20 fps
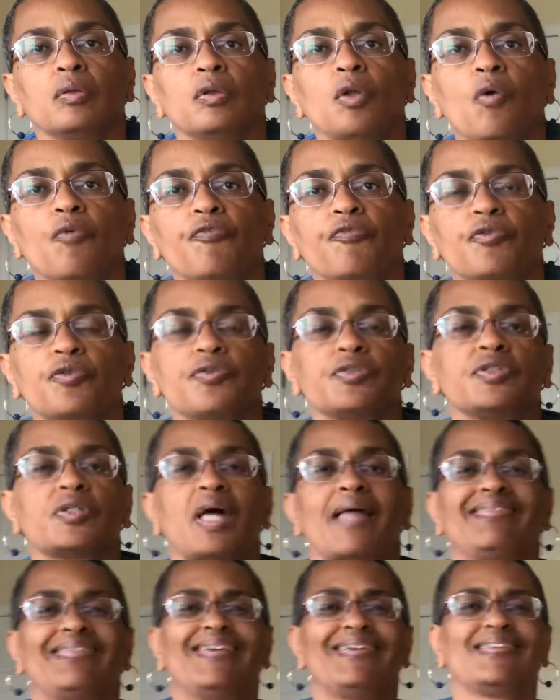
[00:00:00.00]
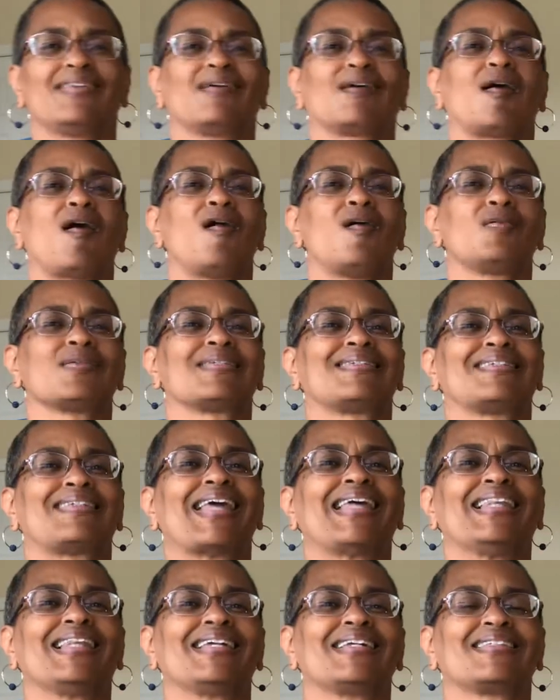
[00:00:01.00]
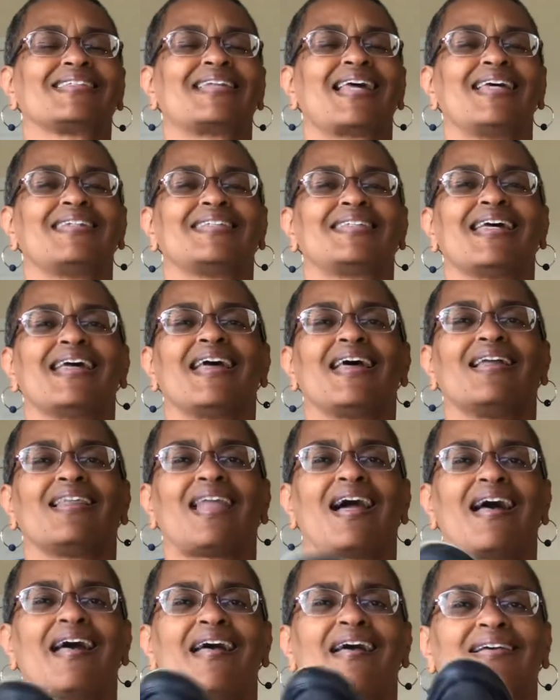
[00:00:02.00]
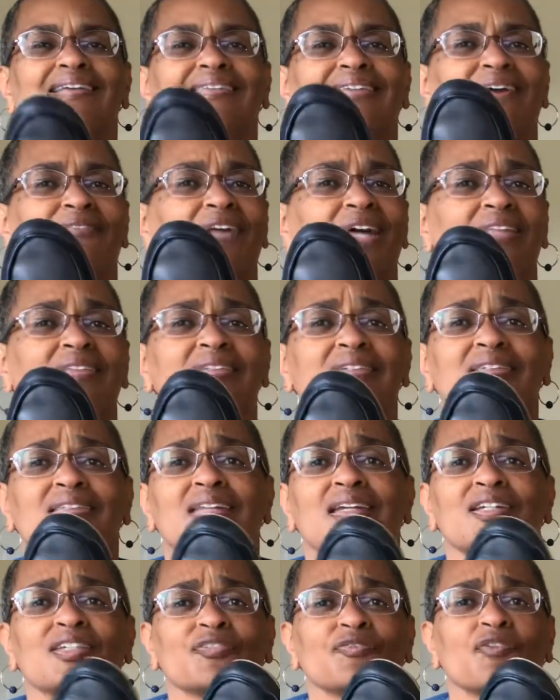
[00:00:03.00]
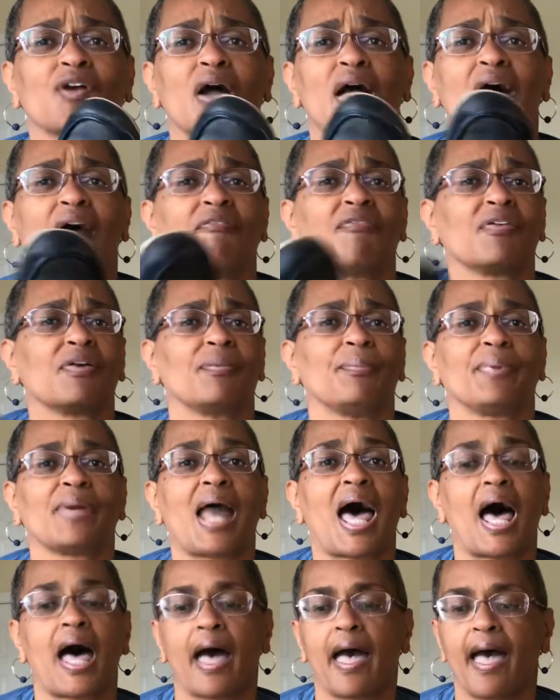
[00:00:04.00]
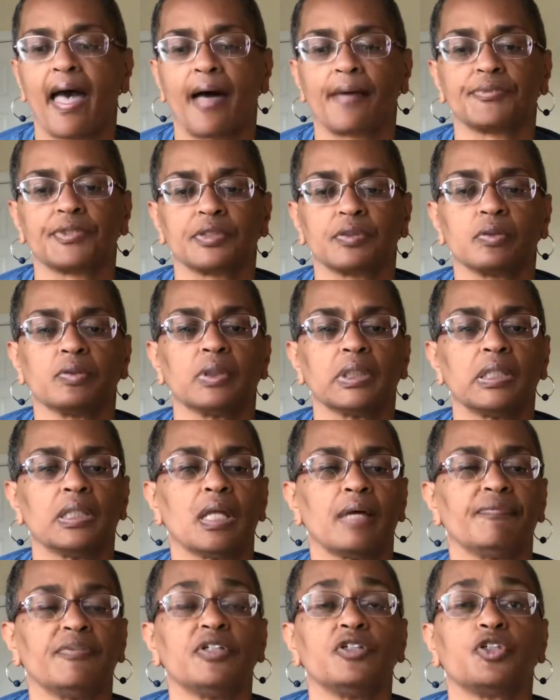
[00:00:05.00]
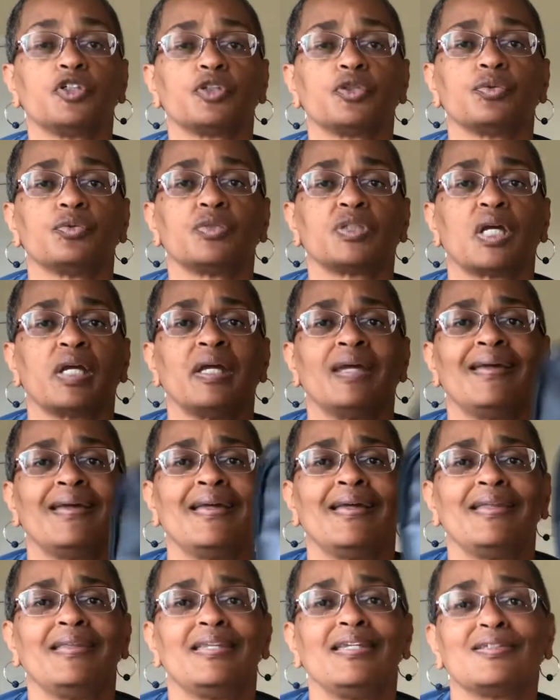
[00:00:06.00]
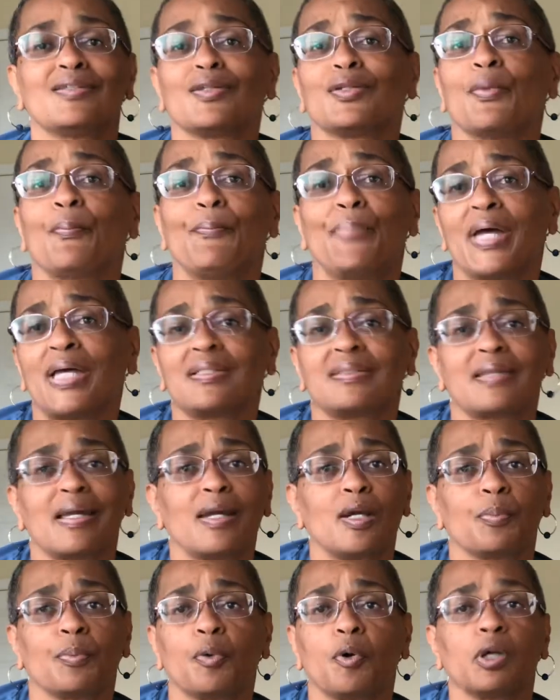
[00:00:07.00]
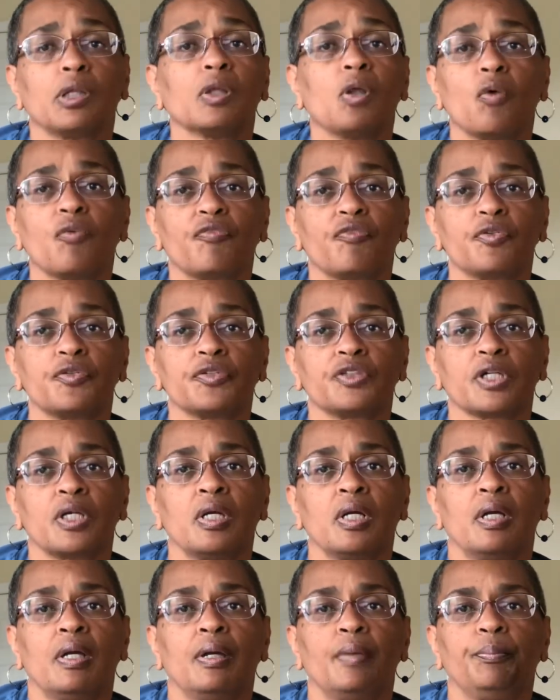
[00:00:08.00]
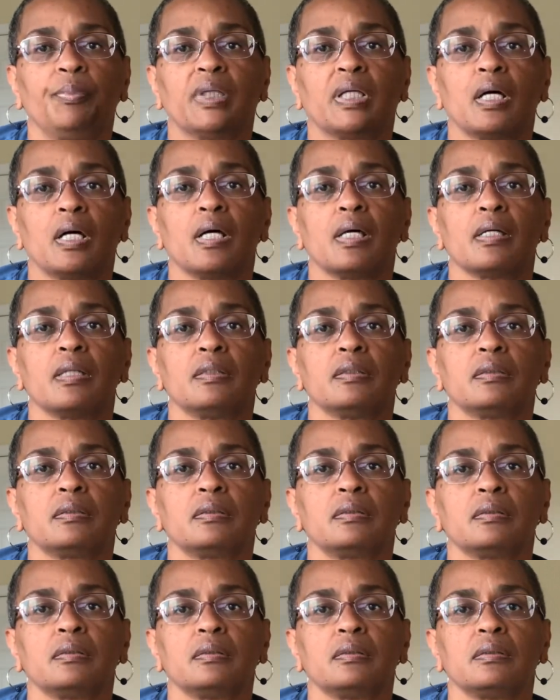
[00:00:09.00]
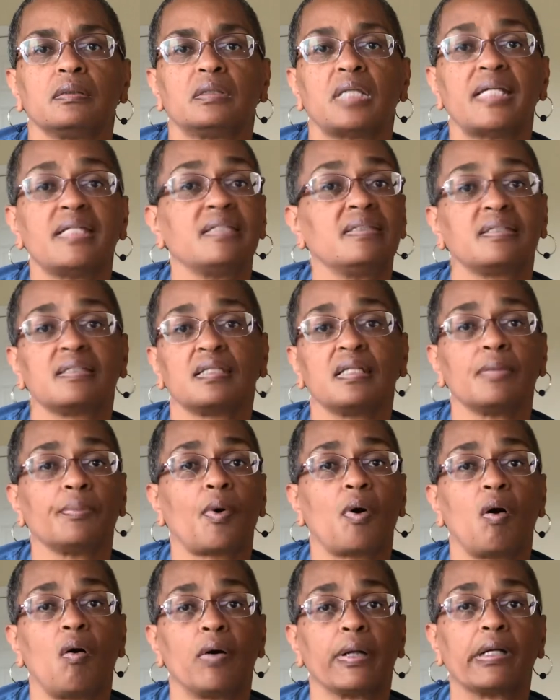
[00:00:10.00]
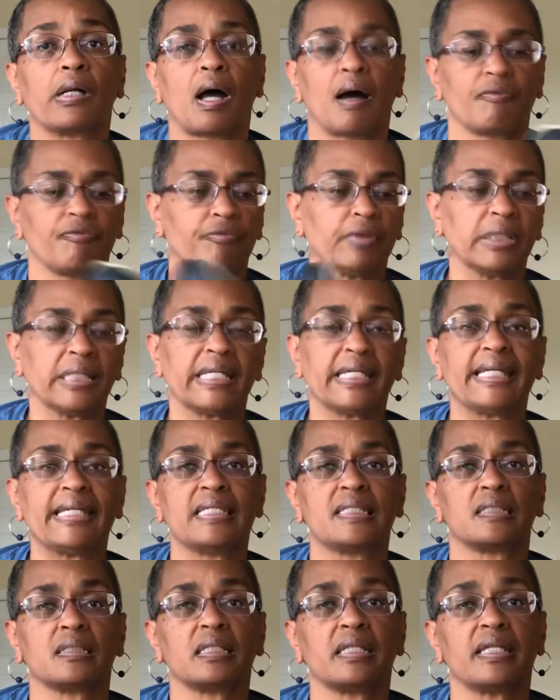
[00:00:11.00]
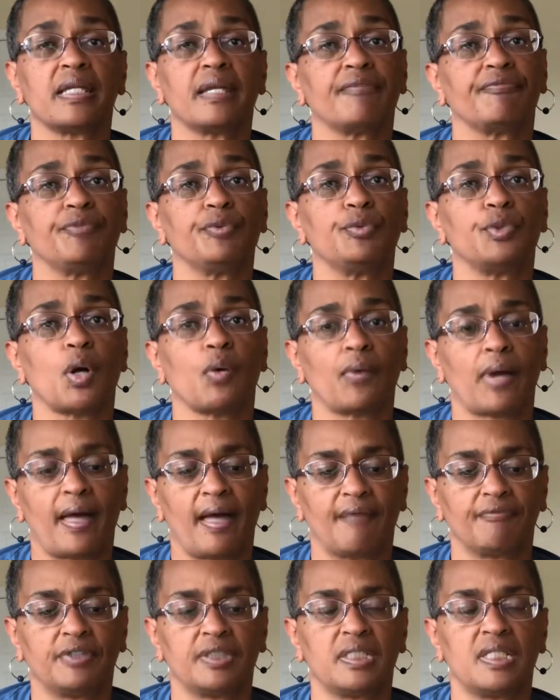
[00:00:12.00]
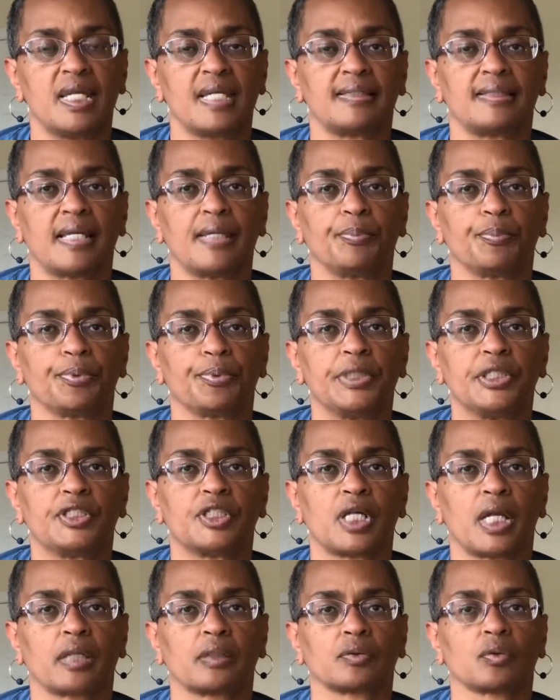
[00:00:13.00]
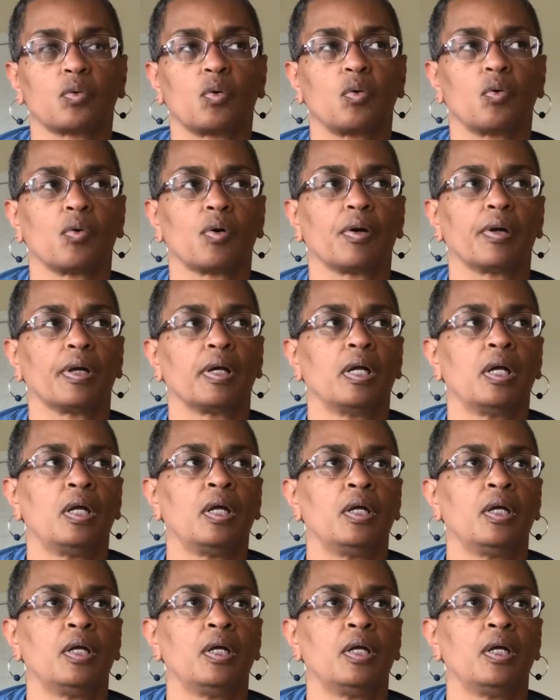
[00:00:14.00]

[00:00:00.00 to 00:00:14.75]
loafers. I think they're called Salix, S-A-L-I-X. I've had these things forever, but I absolutely love these shoes. These are the best airport loafers because they slip on and off really easily if you don't have TSA pre-checked or